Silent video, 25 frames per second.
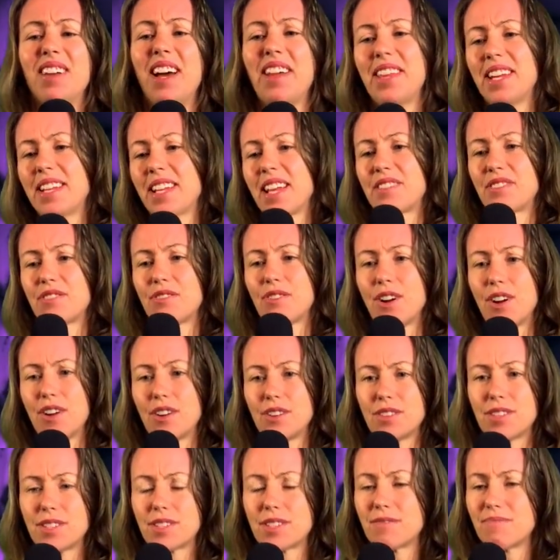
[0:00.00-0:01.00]
I think that's
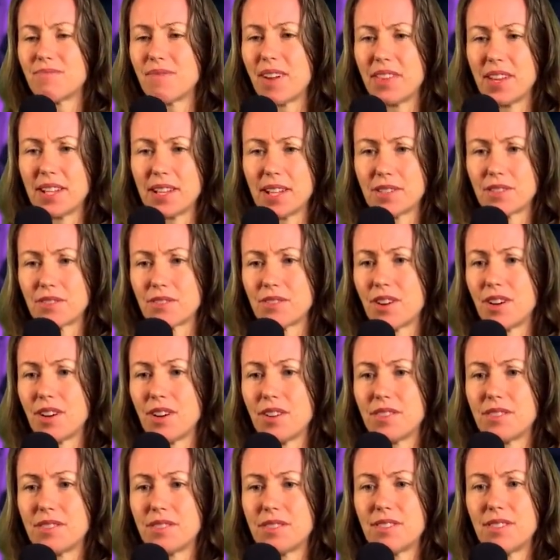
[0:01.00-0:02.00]

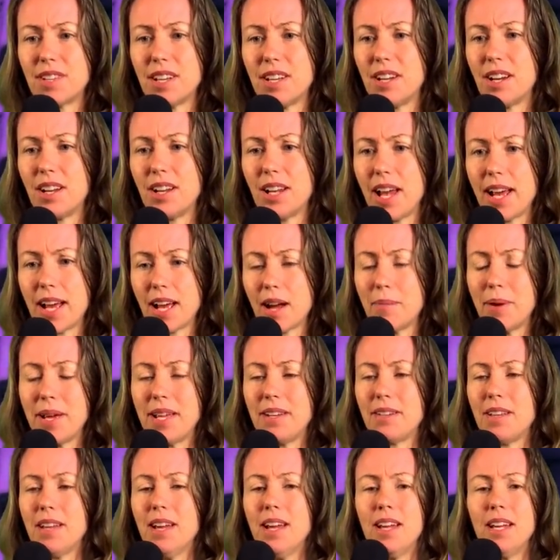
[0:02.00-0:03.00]
gross. You know, like, I
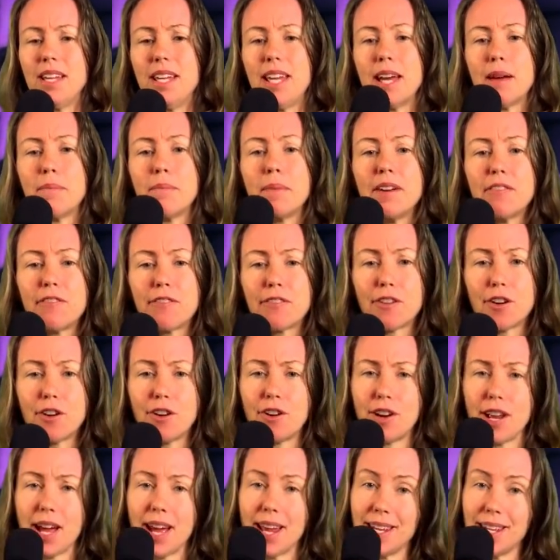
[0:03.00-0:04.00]
mean, give me
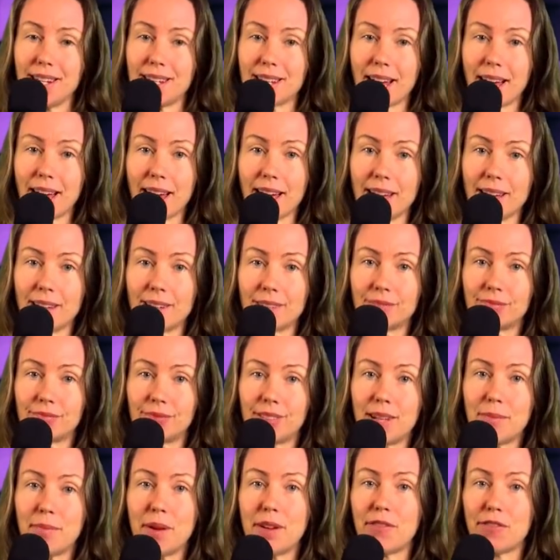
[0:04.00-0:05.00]
fruit any day.
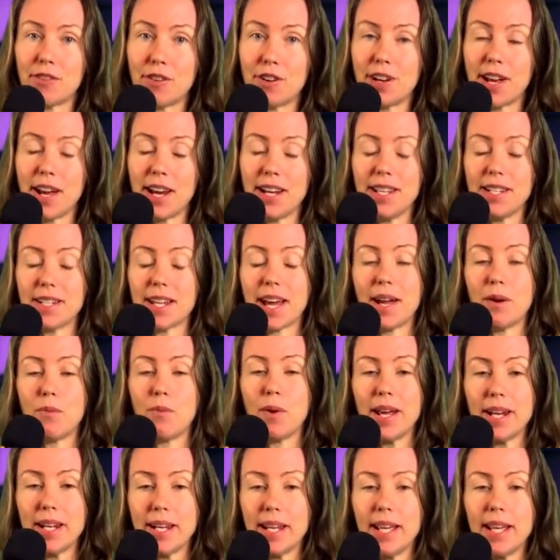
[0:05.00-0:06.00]
Give me fruit any day.
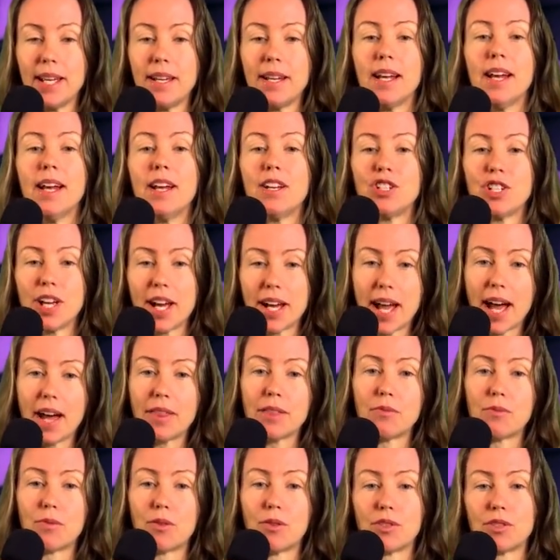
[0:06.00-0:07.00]
Whitney, check out
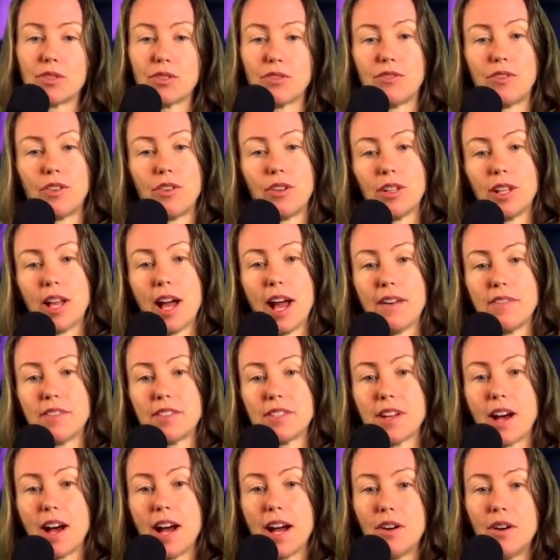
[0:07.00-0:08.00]
the Raw Till 4
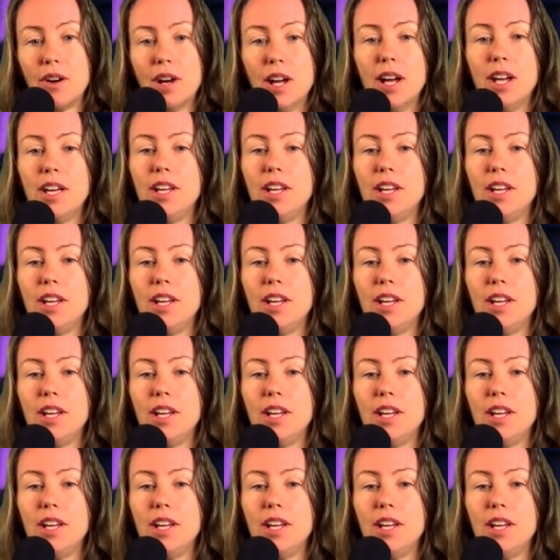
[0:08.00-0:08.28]
lifestyle.